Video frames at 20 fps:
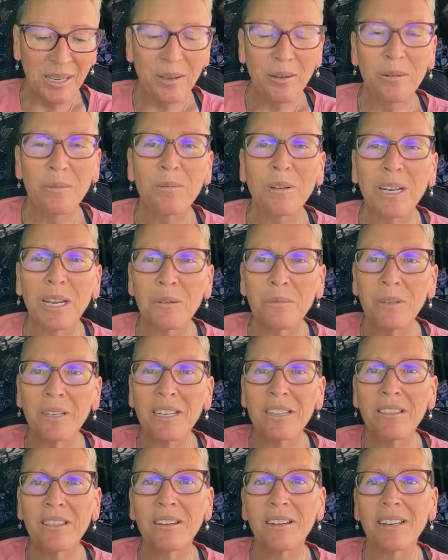When I went
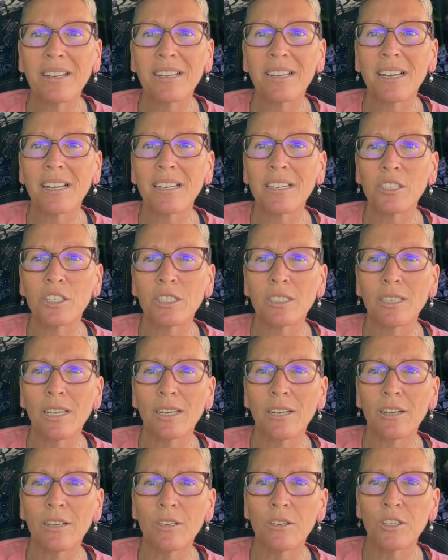in there to cut it, she's
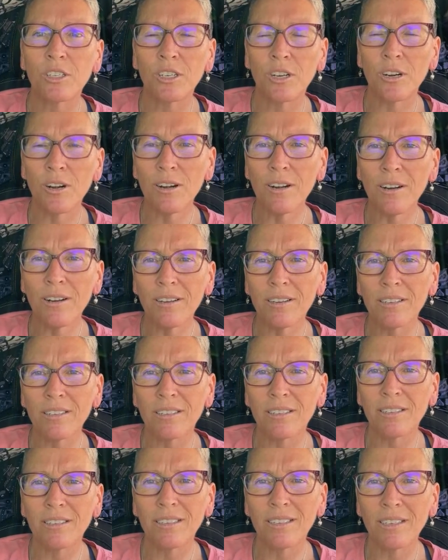like, are you sure
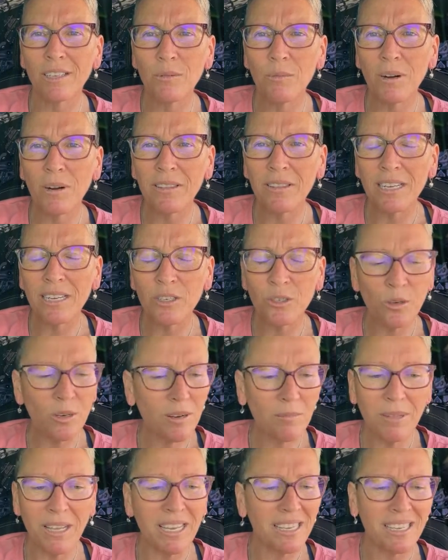you want it that short? I'm
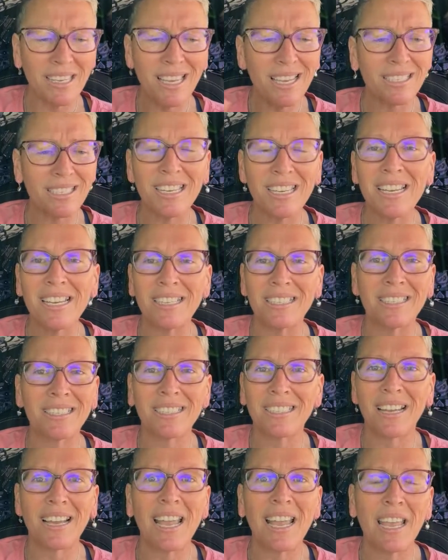like, yes, yes.
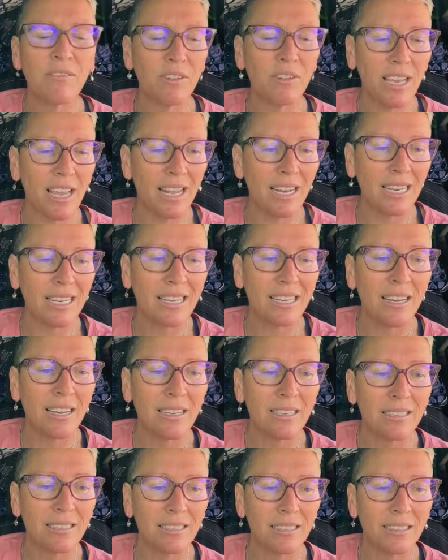I haven't had it cut
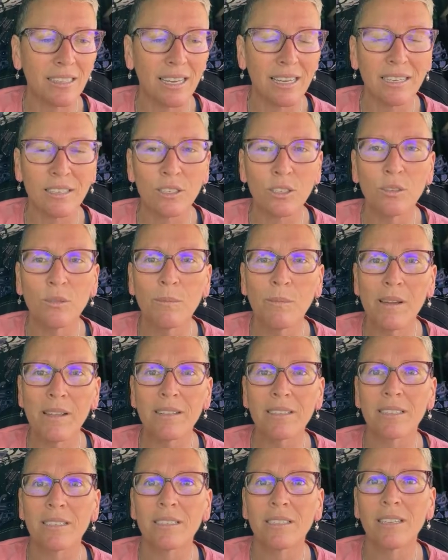in like 2
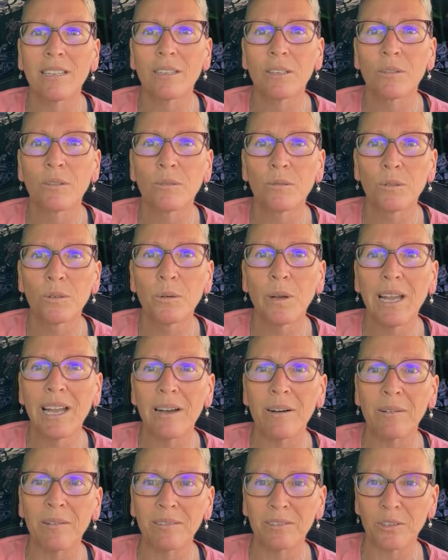months. It grew
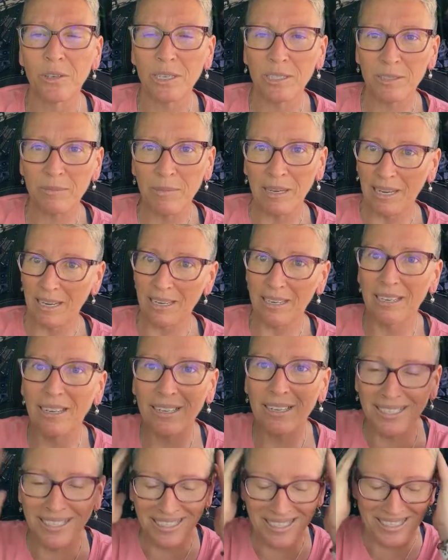out. Trust me.
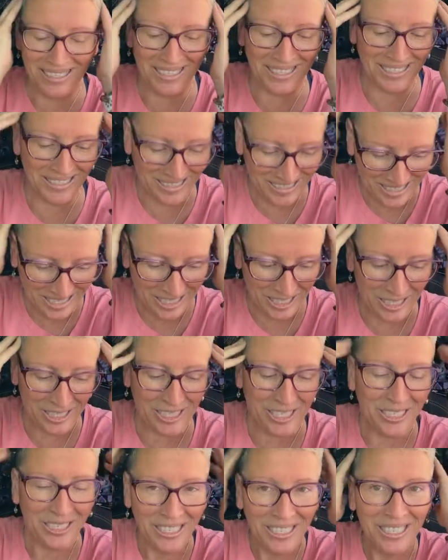
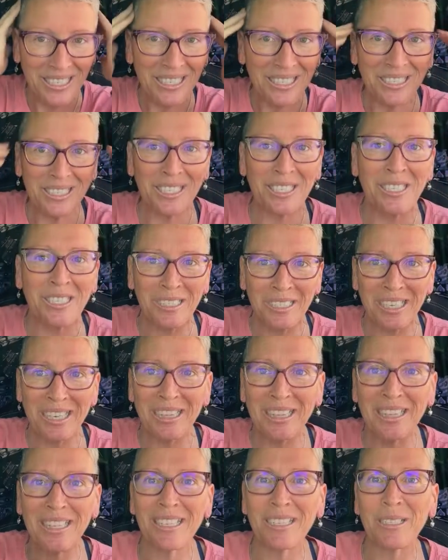Just
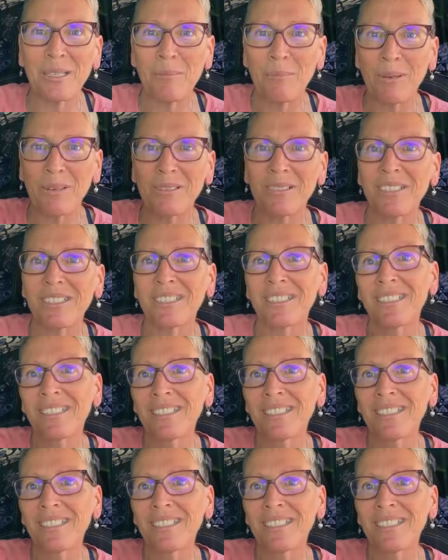get the clippers.